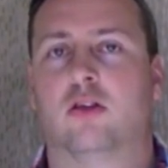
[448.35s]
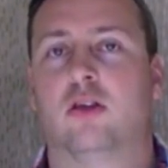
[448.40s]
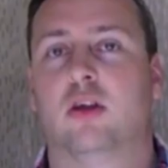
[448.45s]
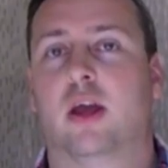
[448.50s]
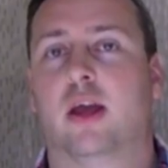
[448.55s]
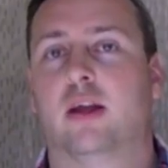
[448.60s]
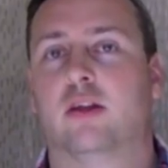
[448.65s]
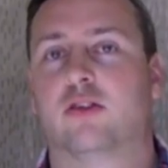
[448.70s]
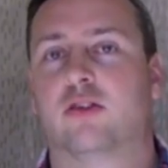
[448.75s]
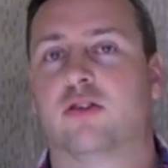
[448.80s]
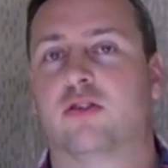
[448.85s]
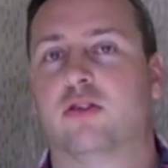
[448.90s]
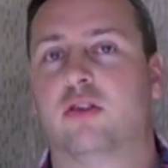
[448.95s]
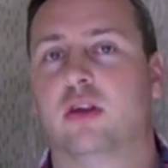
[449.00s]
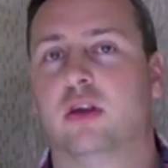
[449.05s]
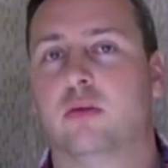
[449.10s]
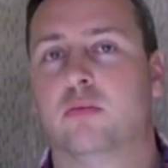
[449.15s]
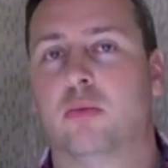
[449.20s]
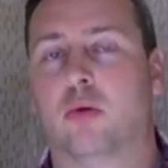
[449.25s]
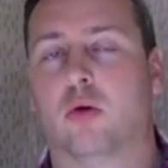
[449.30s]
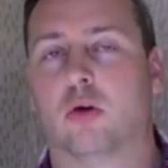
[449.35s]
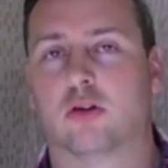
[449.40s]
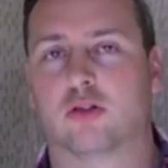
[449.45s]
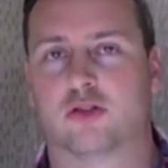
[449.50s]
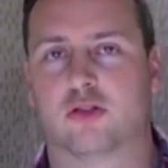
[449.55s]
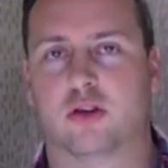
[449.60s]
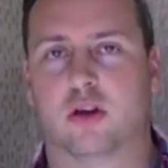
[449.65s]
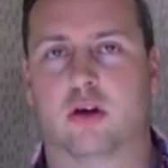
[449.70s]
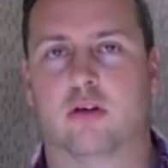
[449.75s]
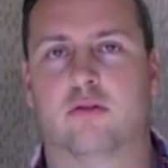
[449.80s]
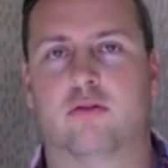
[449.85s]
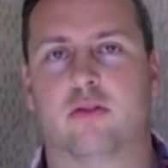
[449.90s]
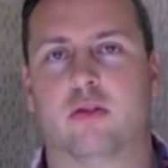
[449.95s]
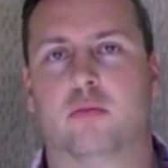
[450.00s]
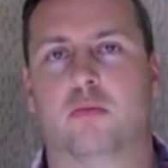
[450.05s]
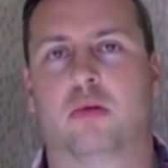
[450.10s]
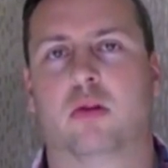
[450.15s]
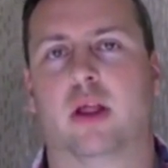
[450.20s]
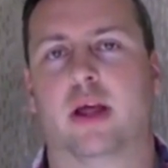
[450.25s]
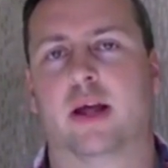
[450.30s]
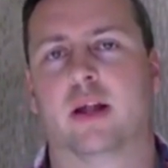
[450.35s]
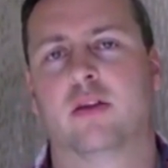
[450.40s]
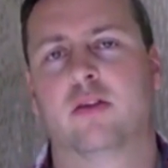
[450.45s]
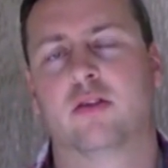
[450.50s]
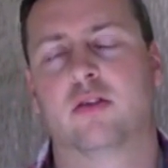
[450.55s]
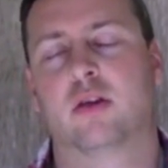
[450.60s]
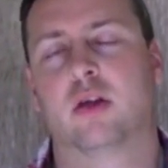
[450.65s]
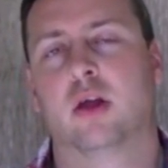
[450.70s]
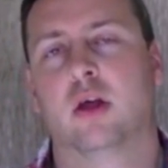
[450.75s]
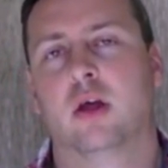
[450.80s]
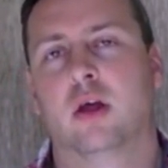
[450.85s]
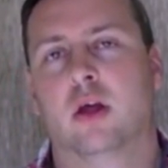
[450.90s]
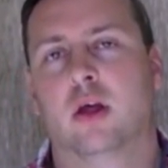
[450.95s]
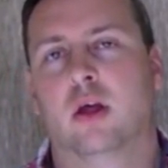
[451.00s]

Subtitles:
THC portion of the plant,